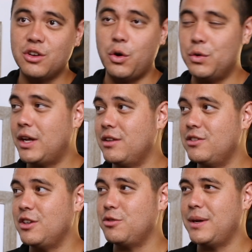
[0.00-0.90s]
tone out of this
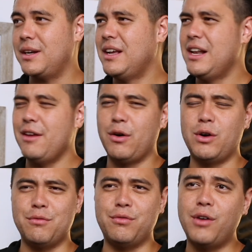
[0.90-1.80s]
instrument. If I
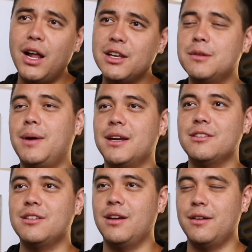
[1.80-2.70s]
want volume out
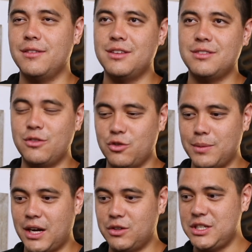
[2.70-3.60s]
of this
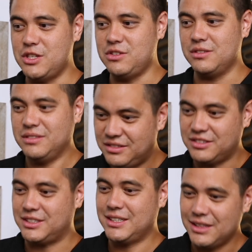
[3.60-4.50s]
instrument, I don't need to
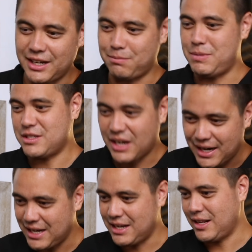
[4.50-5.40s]
like be
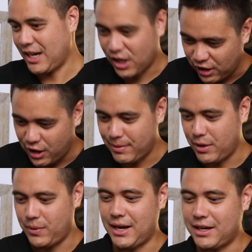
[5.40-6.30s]
tight and like claw my
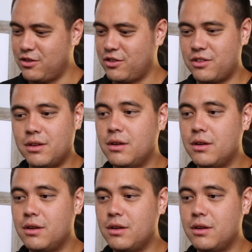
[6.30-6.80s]
way. I can just